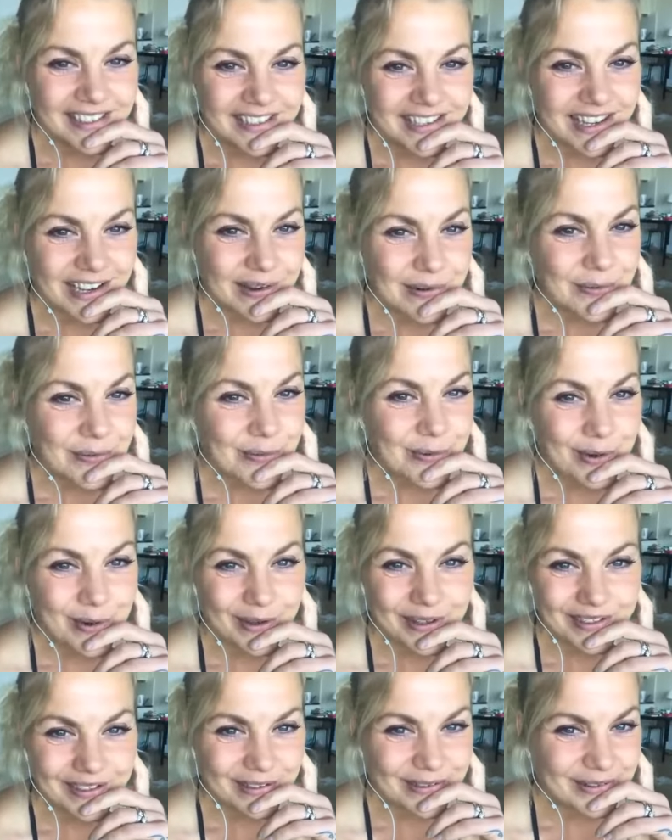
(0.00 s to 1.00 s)
like
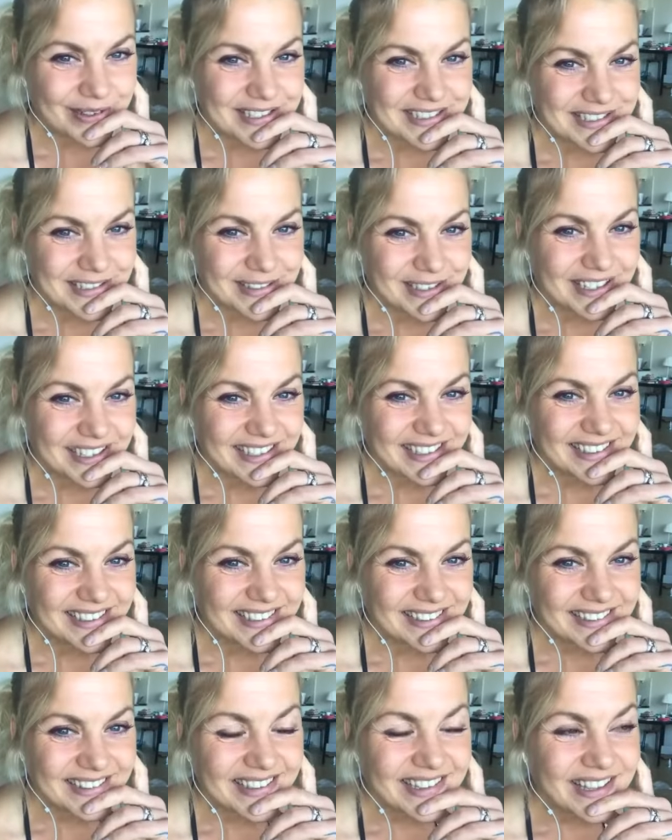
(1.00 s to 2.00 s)
one crazy ride.
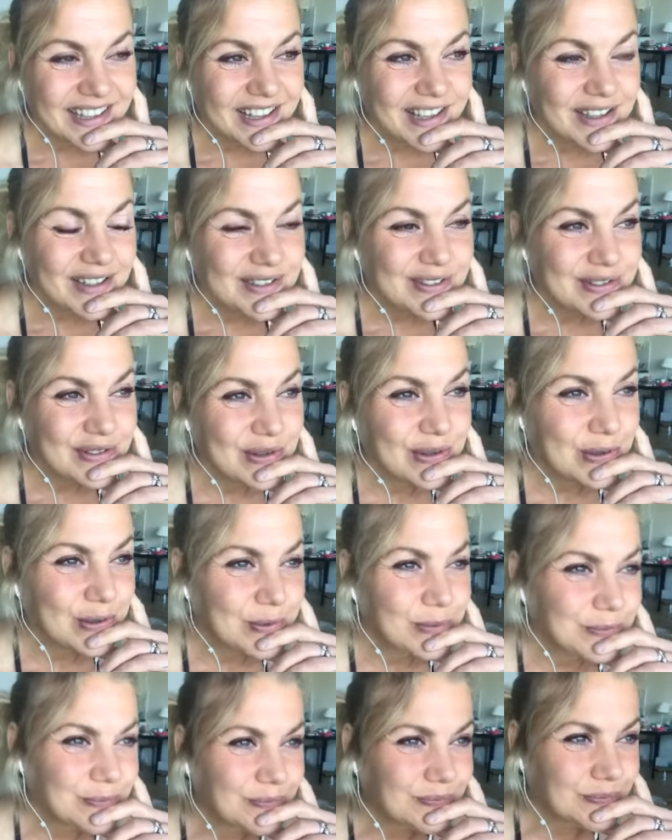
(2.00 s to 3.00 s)

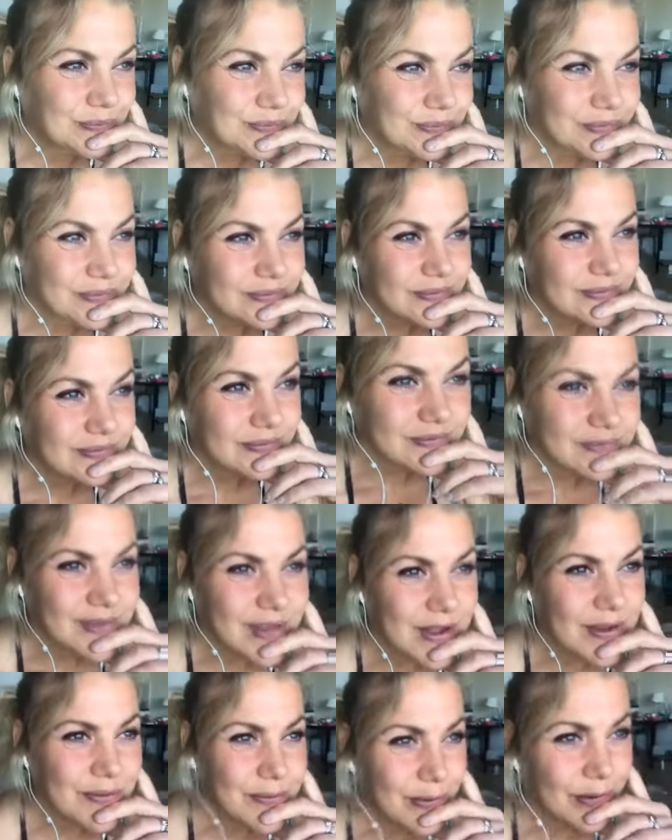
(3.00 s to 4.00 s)
So
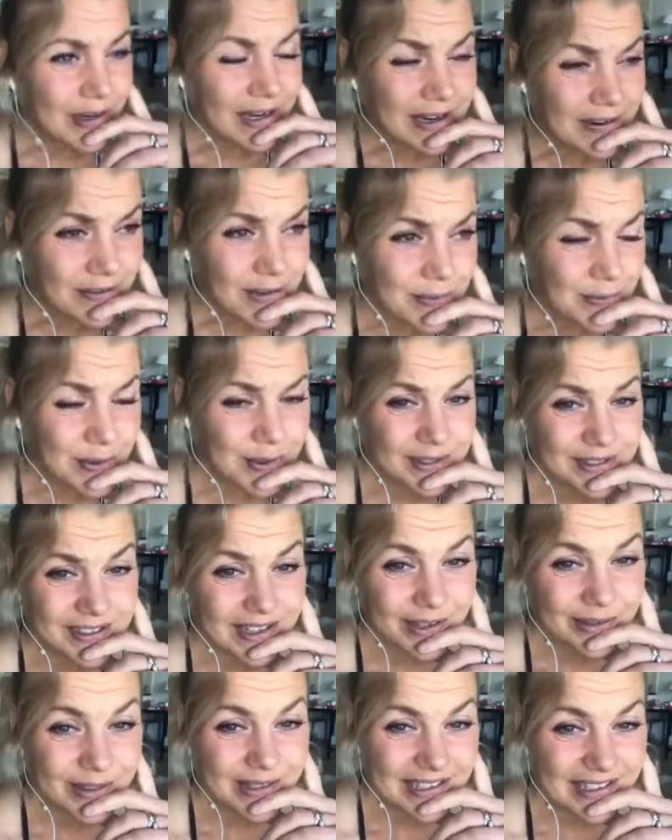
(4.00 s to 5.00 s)
for everyone
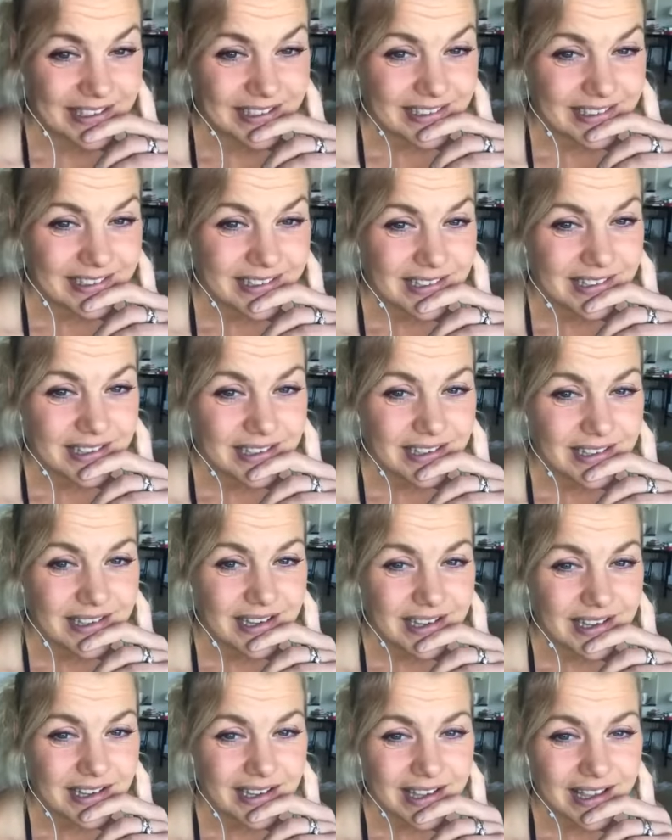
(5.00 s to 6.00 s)
out there,
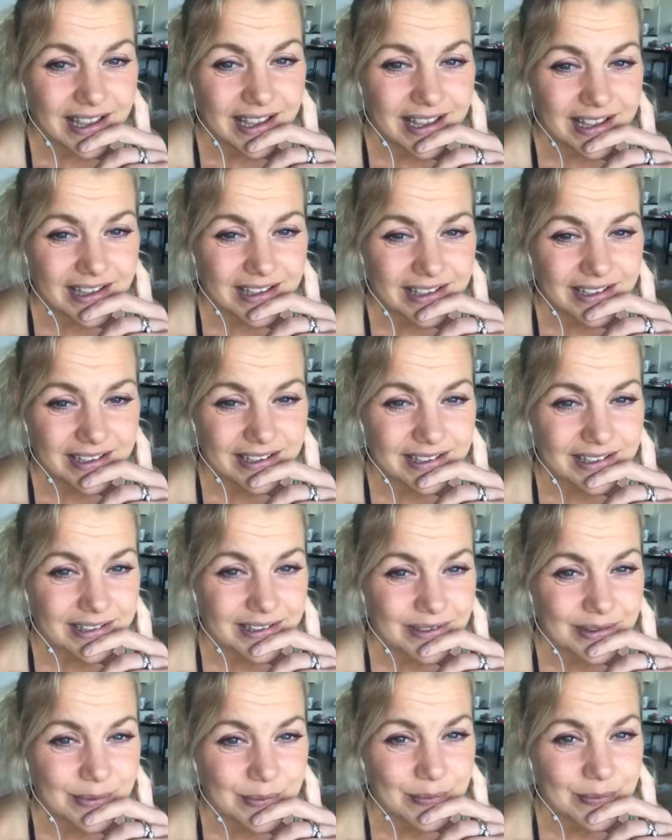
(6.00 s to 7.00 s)

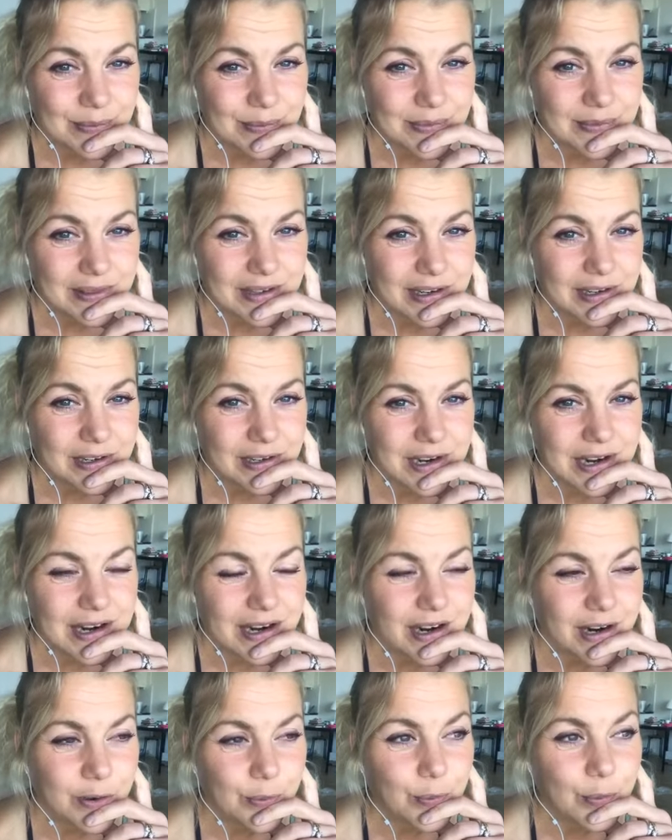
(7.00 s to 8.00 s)
they
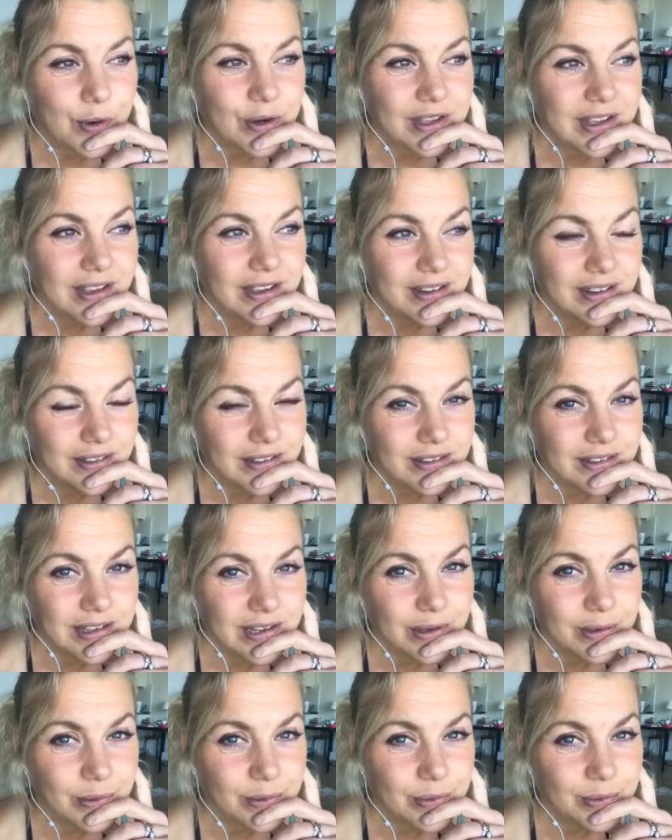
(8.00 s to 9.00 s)
are working on
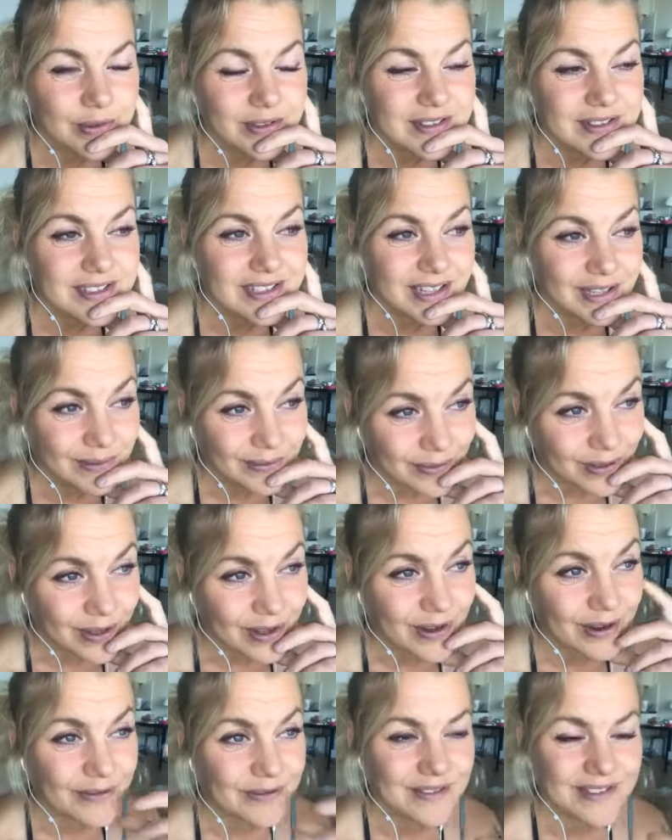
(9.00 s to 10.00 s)
their own
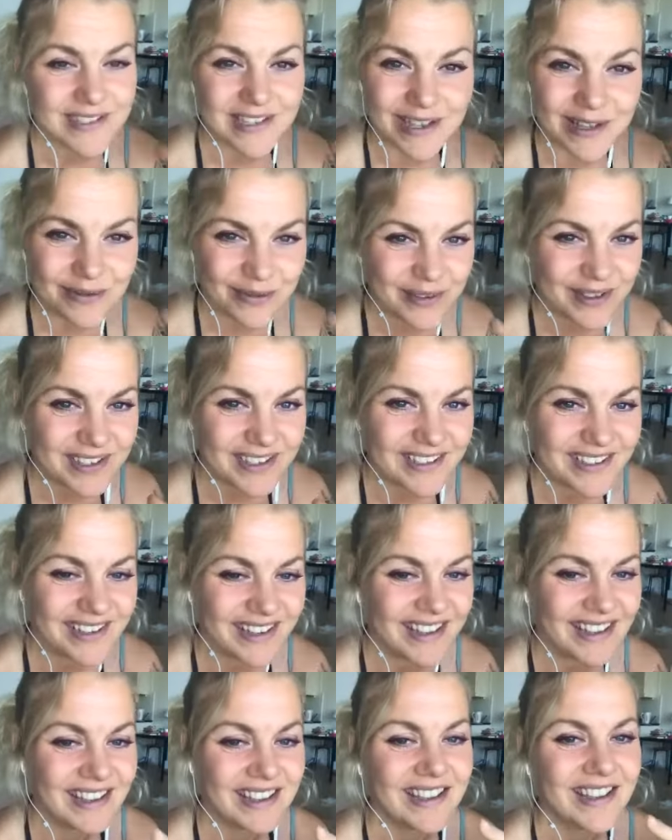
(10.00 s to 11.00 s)
self-love,
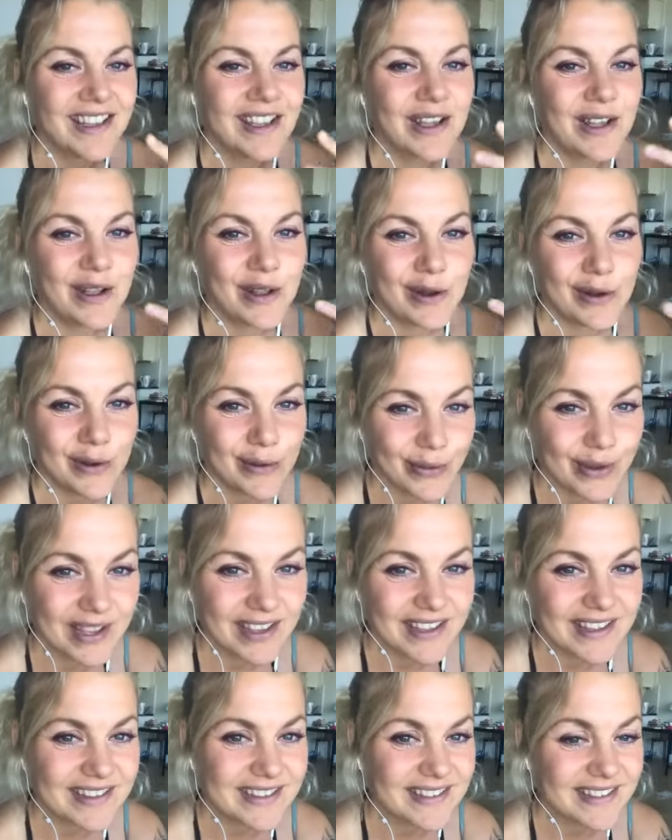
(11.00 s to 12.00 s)
self-healing,
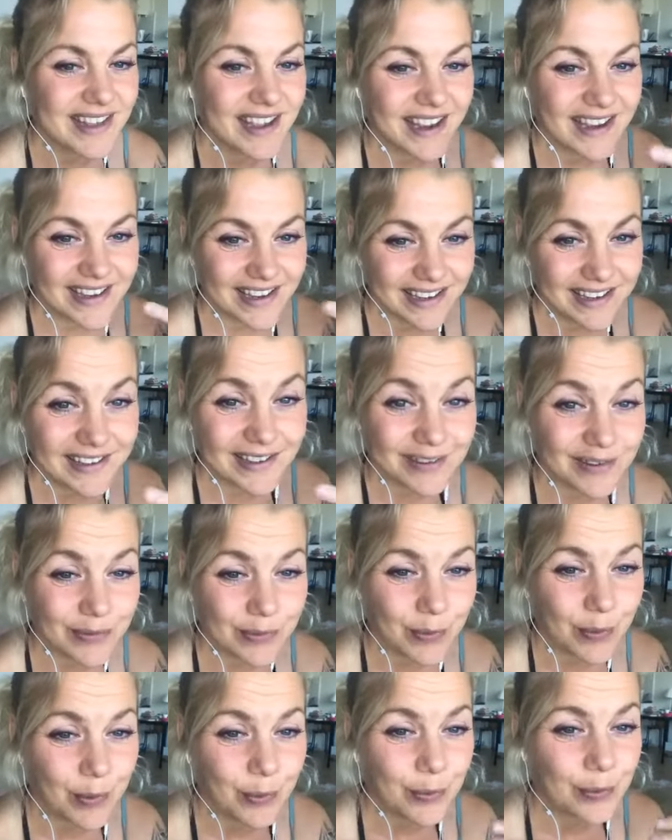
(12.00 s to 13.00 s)
looking inside in this
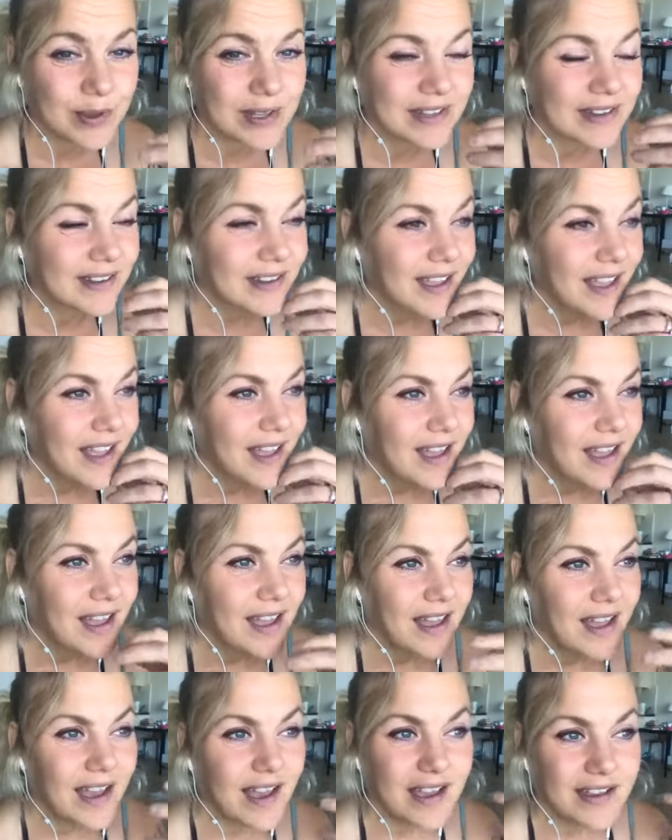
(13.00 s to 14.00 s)
moment.
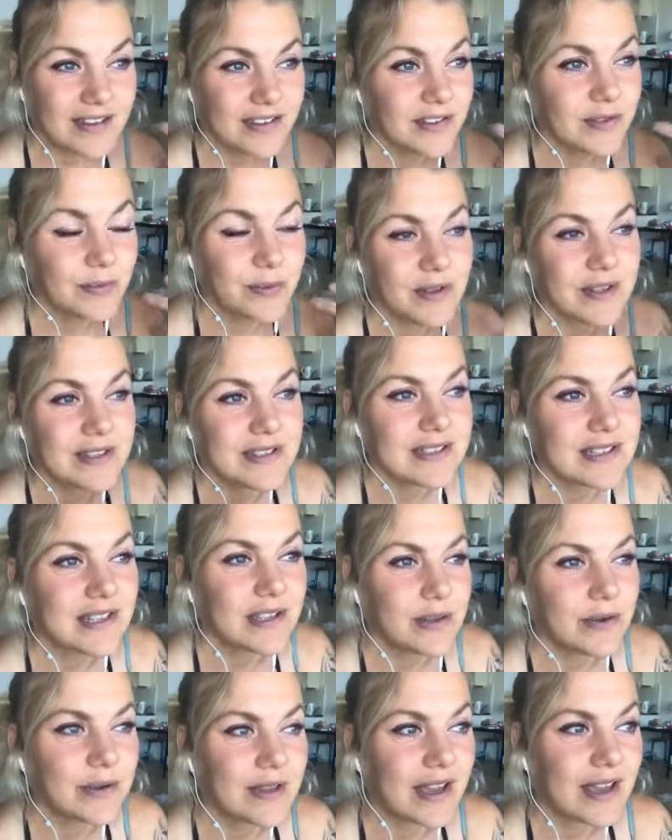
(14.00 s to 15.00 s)
I just want to tell
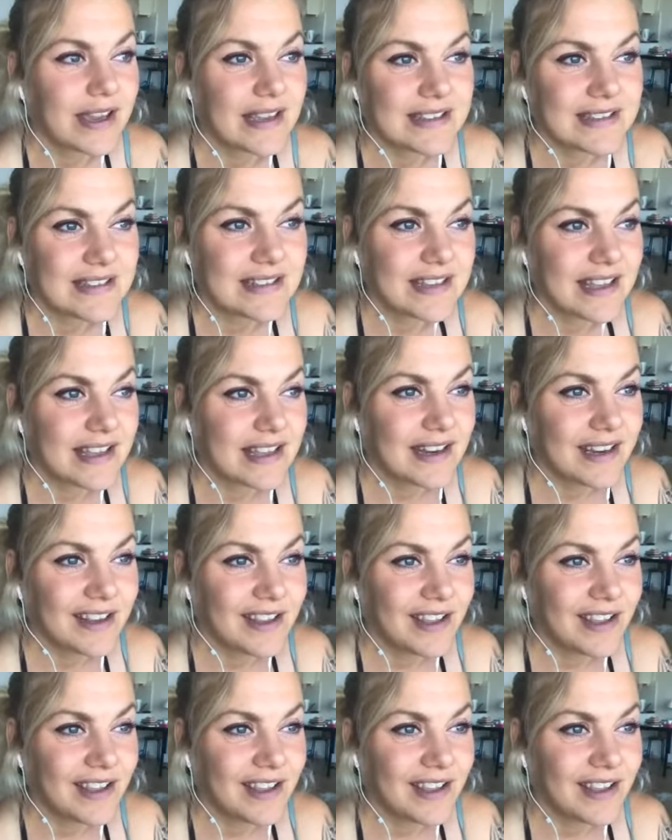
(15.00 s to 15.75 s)
you guys that